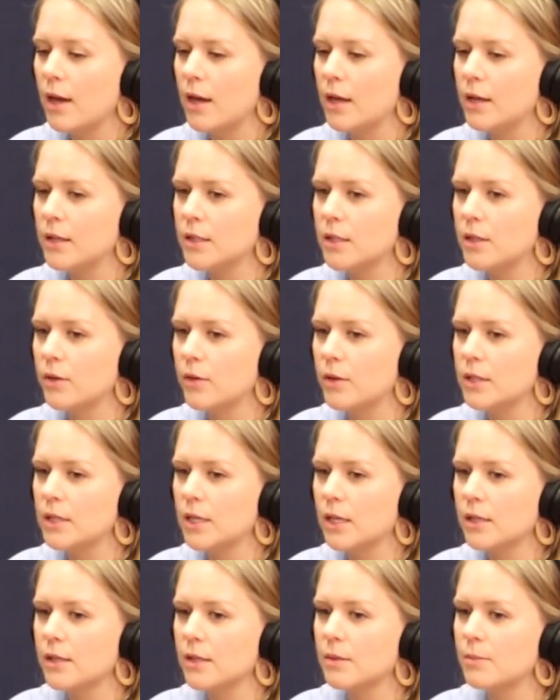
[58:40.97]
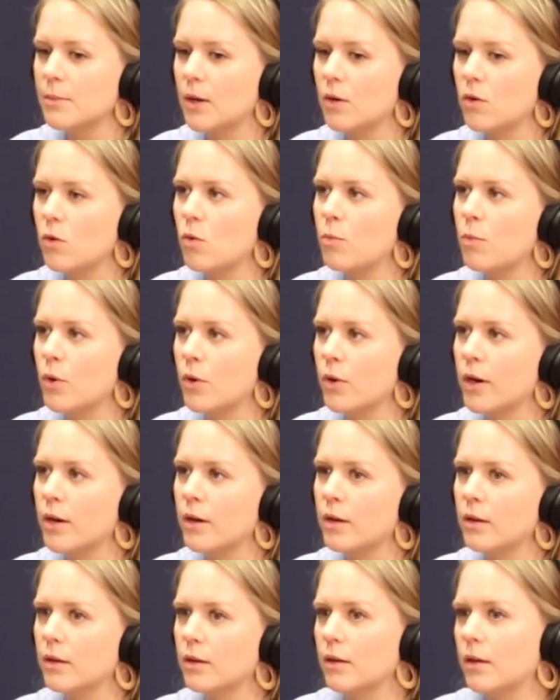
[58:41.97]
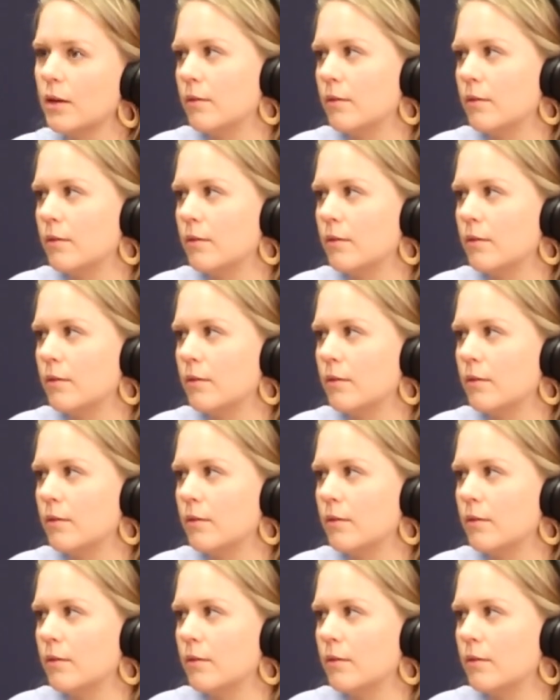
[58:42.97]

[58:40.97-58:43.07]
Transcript: and so the Texas Medical Board